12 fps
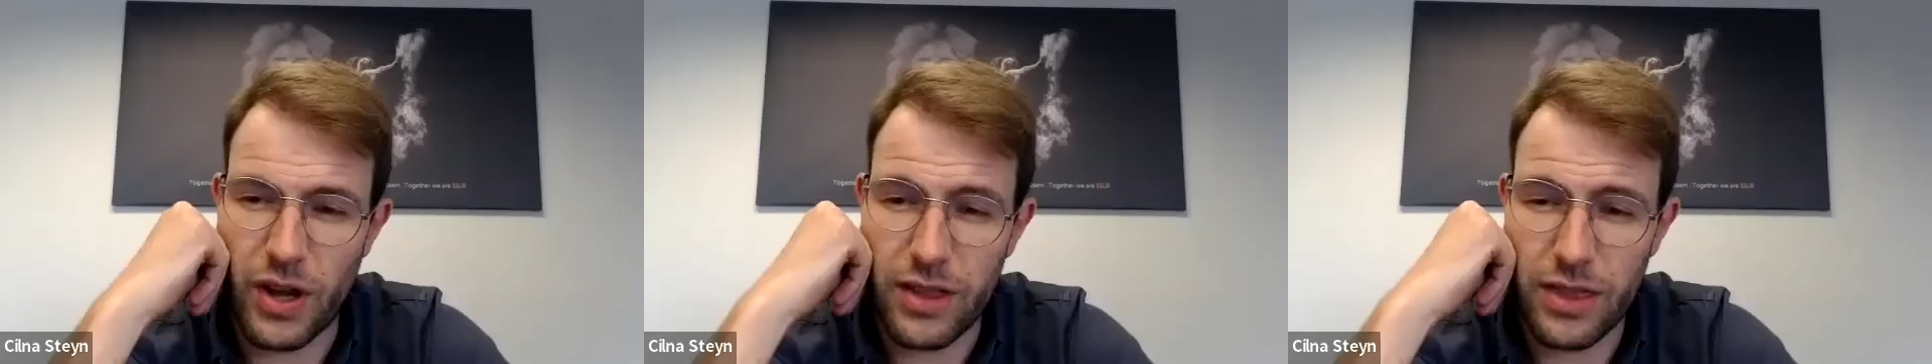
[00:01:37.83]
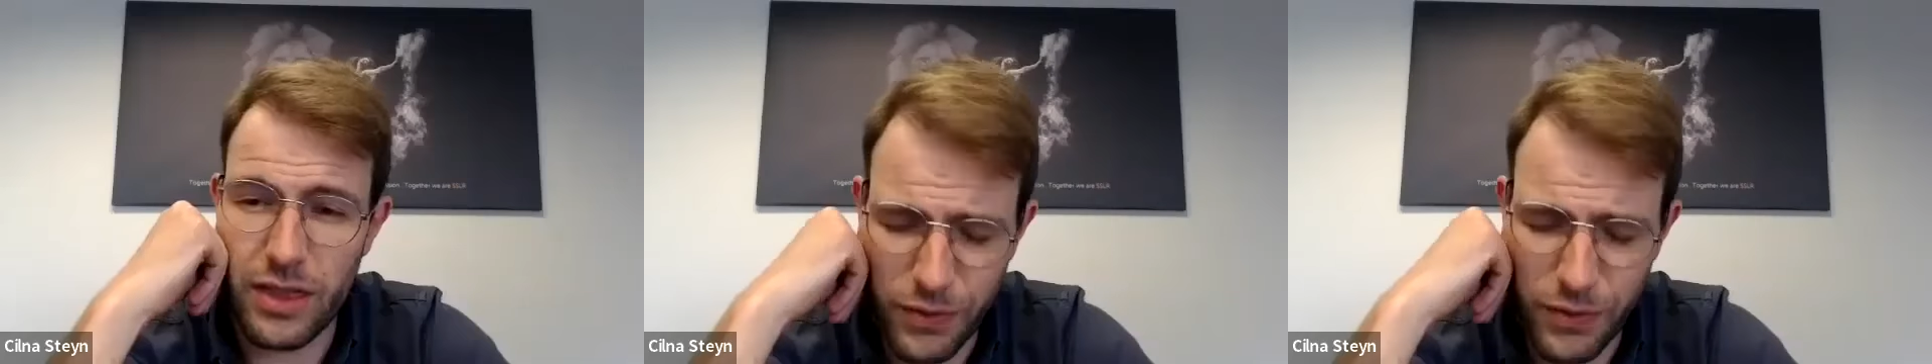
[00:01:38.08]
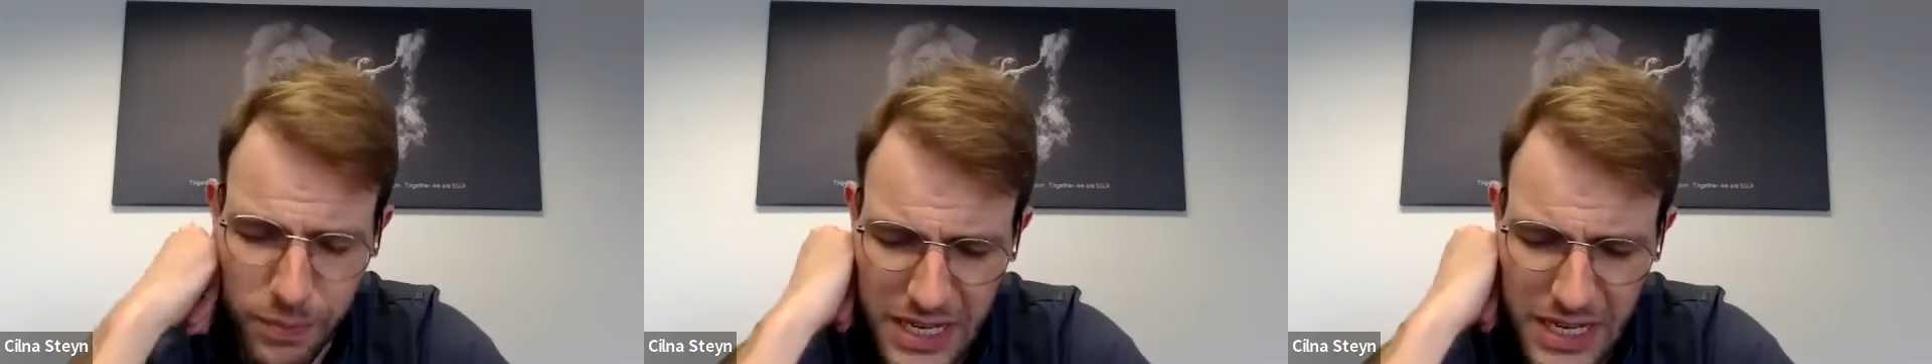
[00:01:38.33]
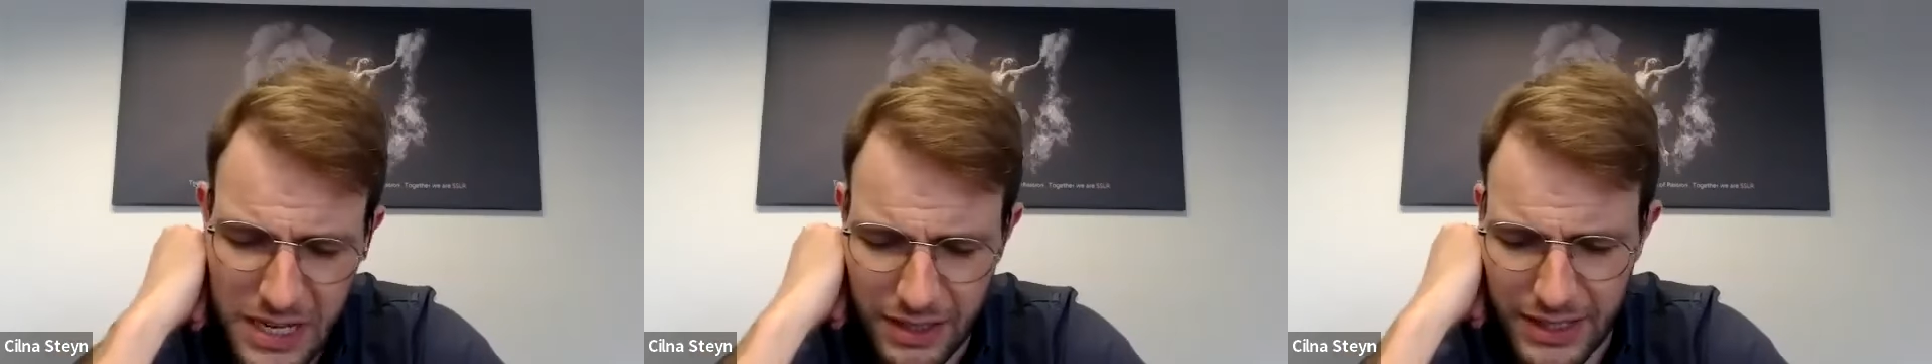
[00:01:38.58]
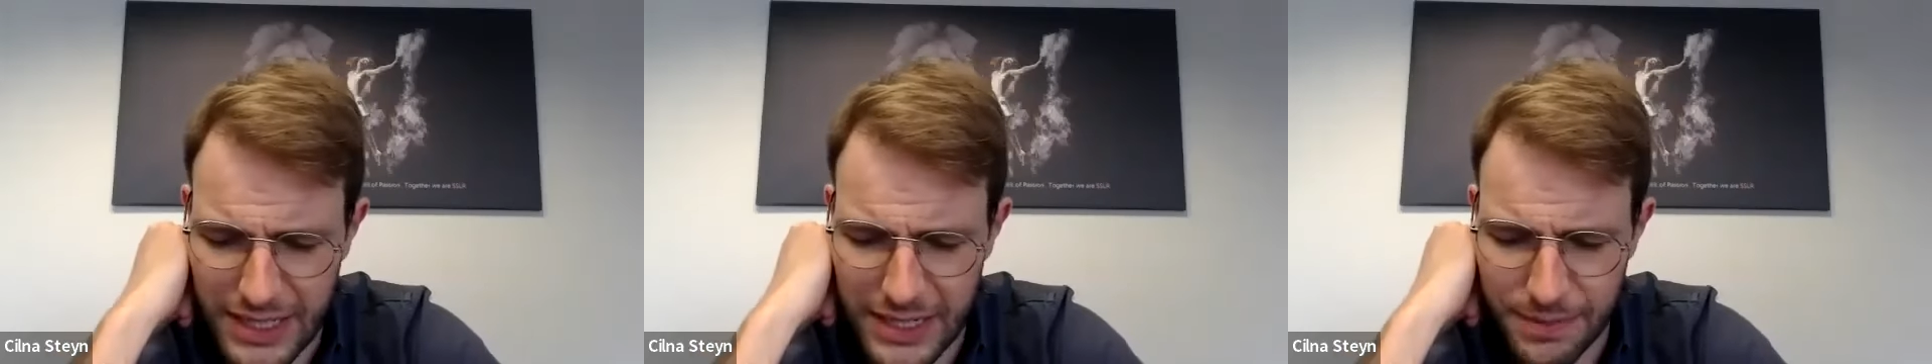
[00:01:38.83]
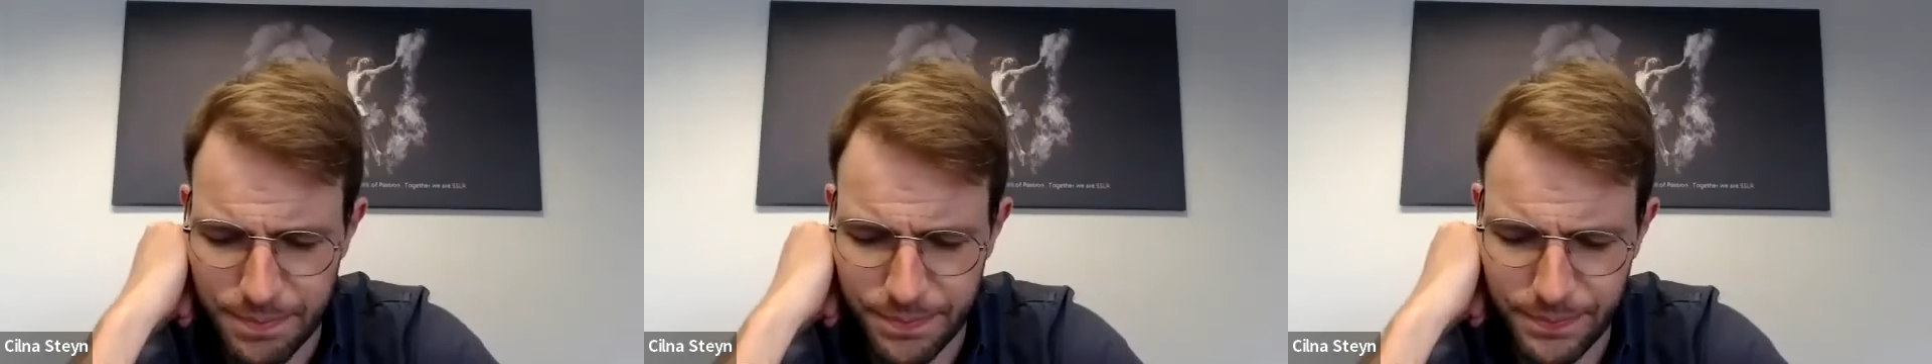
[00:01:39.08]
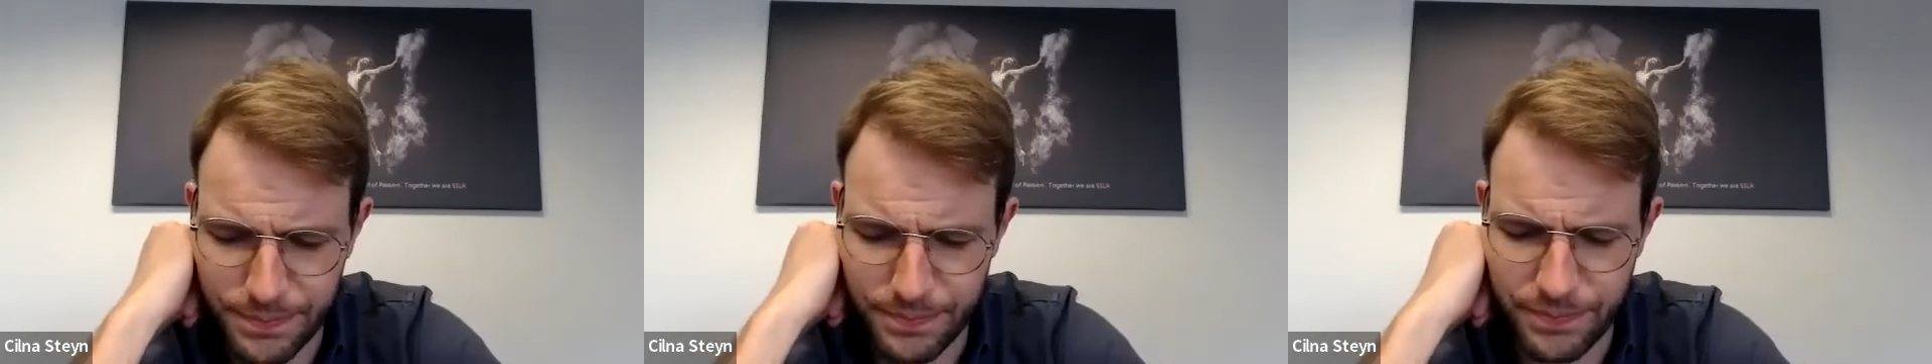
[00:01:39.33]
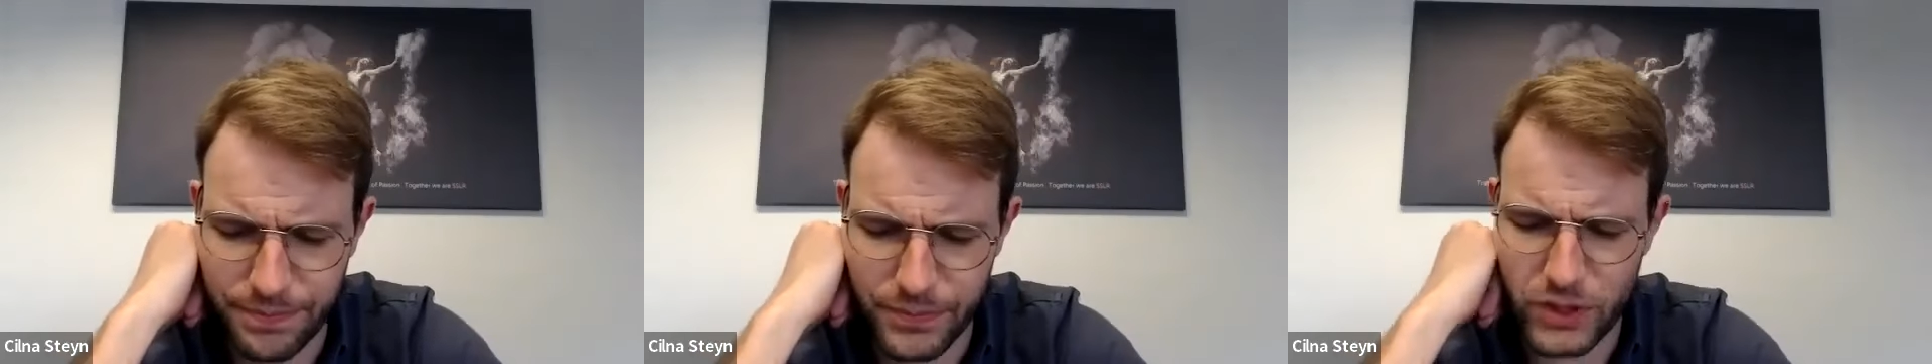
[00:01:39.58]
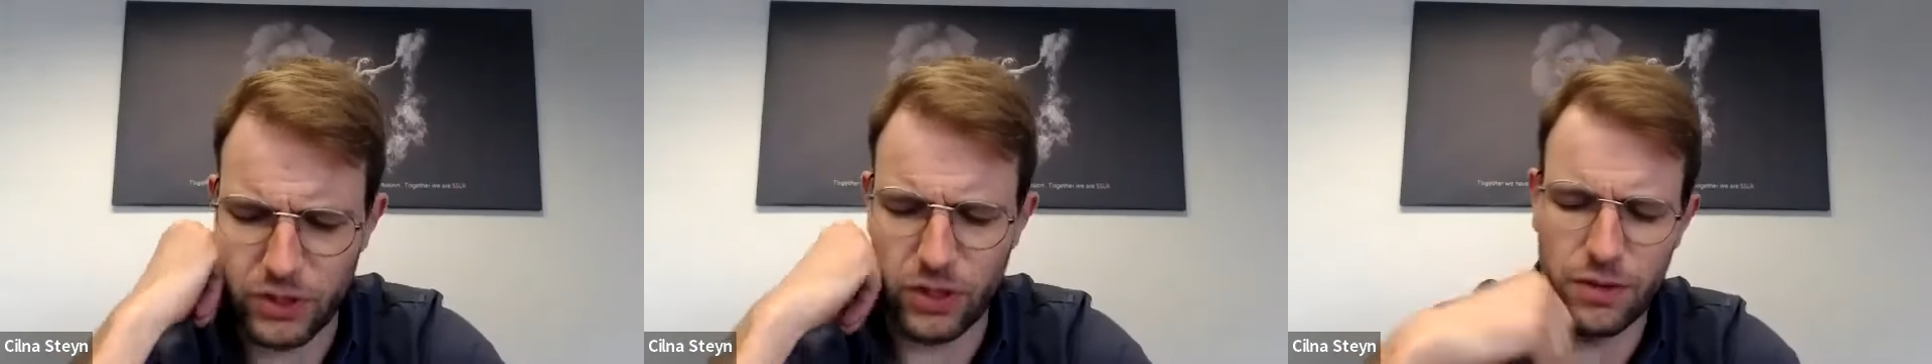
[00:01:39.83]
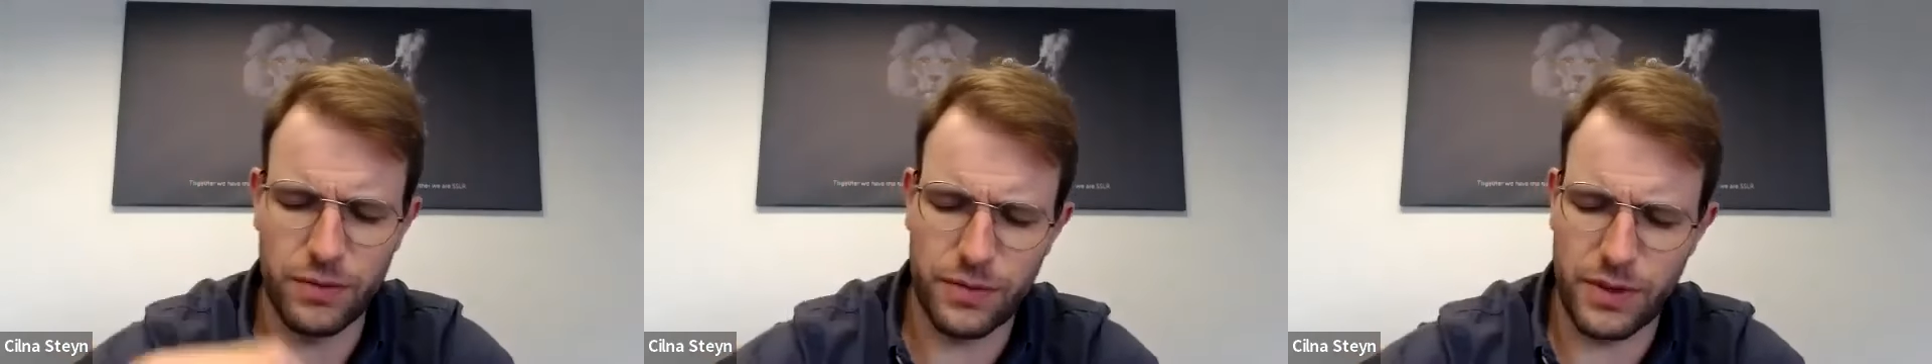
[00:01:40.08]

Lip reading: I think for me, you know,